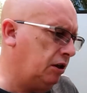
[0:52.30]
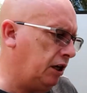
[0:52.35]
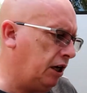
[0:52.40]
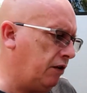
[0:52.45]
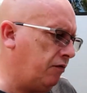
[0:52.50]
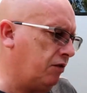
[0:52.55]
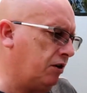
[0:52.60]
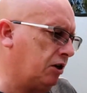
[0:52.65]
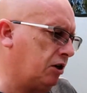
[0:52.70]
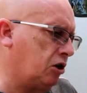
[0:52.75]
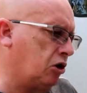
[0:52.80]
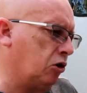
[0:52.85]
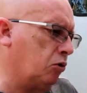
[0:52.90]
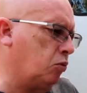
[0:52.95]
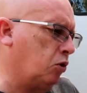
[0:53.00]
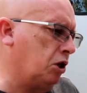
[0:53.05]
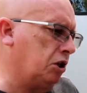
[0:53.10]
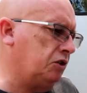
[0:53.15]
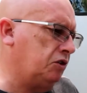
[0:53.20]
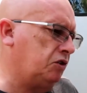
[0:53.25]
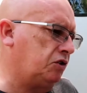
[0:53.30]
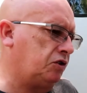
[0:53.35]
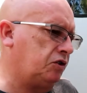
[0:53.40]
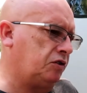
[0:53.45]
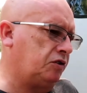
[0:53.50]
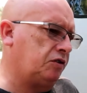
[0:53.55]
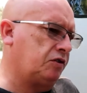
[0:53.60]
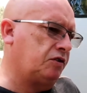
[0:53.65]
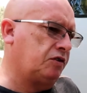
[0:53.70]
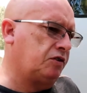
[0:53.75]
Even the good ones
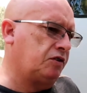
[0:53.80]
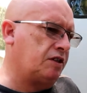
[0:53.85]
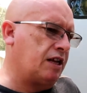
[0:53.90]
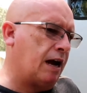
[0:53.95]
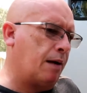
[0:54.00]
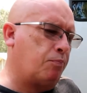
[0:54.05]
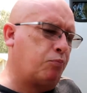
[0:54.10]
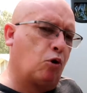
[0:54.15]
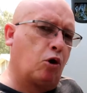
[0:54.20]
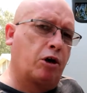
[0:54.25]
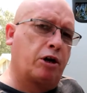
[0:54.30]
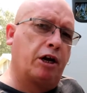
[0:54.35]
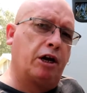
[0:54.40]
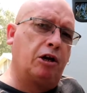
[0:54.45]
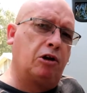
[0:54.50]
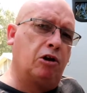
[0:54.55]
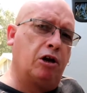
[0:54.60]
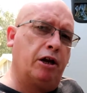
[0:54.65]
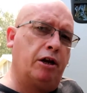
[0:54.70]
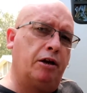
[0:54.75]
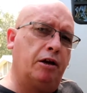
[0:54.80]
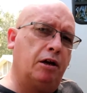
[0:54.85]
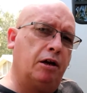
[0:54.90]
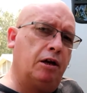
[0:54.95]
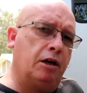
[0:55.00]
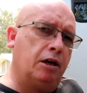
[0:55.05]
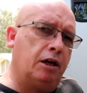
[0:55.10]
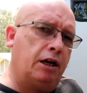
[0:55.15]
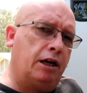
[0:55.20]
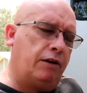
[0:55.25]
stop working good.
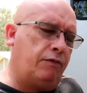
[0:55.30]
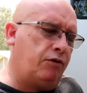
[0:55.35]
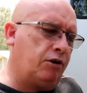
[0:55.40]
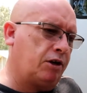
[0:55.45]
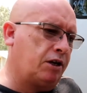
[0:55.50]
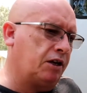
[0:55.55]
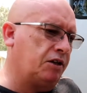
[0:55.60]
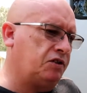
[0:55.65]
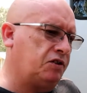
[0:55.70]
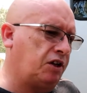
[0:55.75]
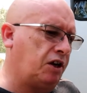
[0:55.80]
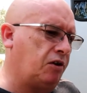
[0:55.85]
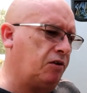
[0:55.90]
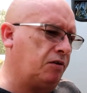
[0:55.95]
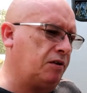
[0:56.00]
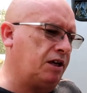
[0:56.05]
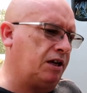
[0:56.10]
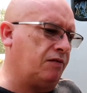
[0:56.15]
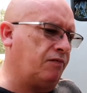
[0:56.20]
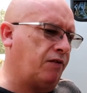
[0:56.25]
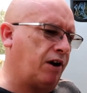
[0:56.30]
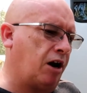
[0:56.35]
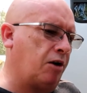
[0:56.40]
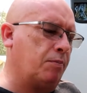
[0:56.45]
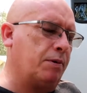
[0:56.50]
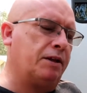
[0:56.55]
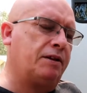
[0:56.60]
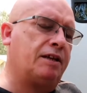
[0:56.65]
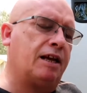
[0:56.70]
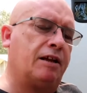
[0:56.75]
If you consider the
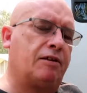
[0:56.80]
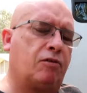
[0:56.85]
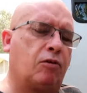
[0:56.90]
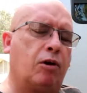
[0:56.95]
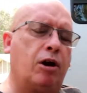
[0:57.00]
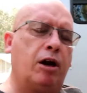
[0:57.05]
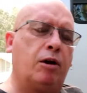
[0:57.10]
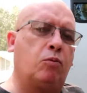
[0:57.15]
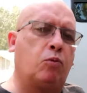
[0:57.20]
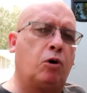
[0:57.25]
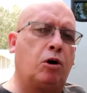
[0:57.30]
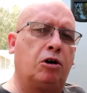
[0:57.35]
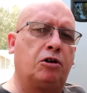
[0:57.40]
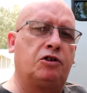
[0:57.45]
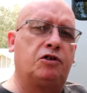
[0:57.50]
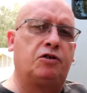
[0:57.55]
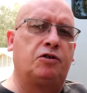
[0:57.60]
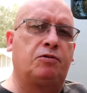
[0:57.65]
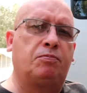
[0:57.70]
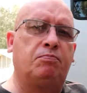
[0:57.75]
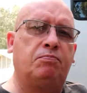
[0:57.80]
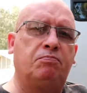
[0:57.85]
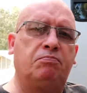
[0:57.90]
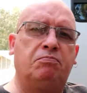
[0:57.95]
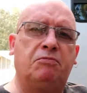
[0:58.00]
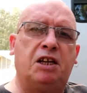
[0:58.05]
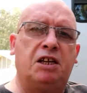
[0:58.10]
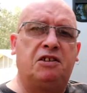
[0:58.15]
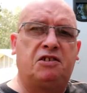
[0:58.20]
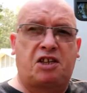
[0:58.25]
environment that they're in, where it's
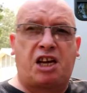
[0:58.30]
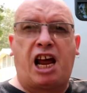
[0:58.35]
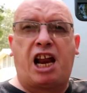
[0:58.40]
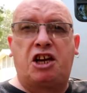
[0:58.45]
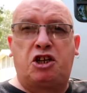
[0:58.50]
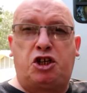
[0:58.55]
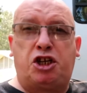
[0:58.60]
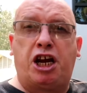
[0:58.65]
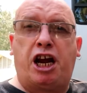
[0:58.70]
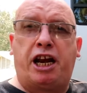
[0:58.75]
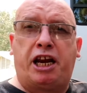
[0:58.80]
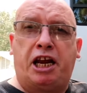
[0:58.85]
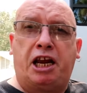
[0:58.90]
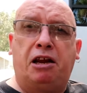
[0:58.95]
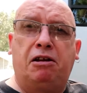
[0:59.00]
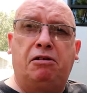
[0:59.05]
kind of shitty.